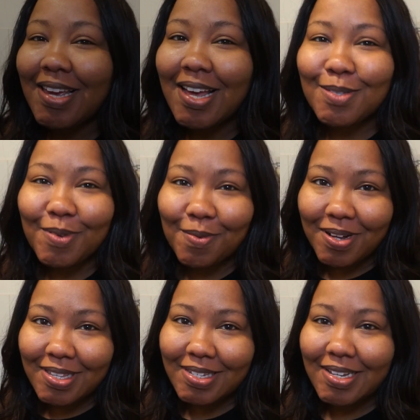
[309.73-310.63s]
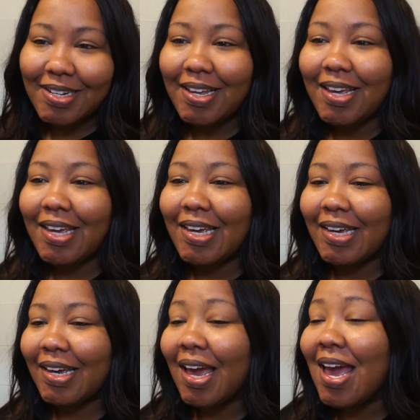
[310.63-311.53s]
he has been wanting
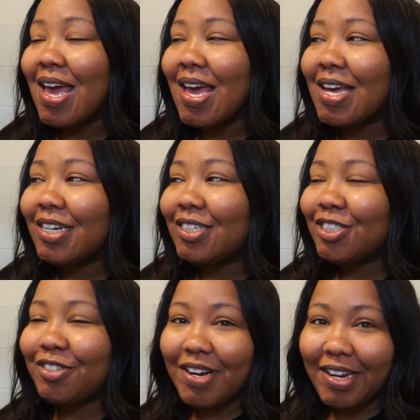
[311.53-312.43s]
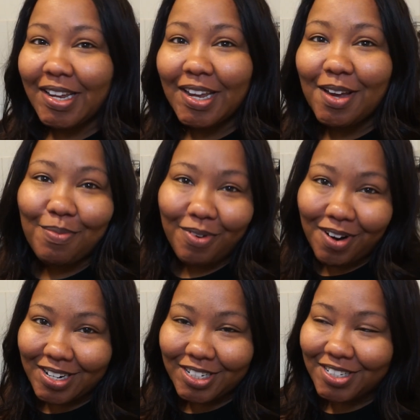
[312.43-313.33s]
a Trini
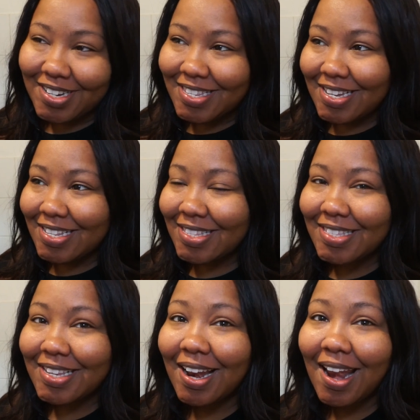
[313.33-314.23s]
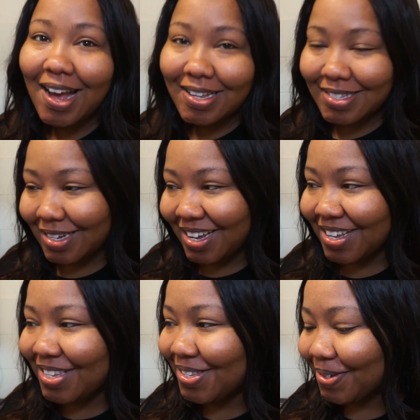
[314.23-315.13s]
brunch since last
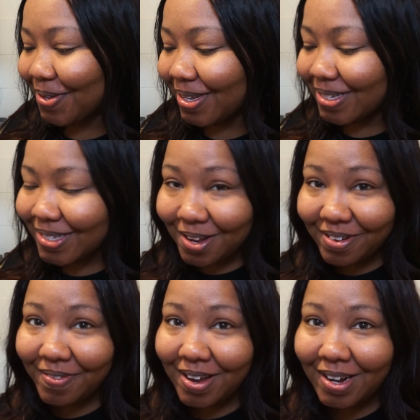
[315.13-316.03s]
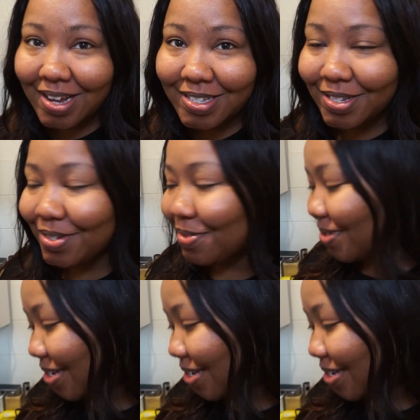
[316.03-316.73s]
year. So this year we finally got him to do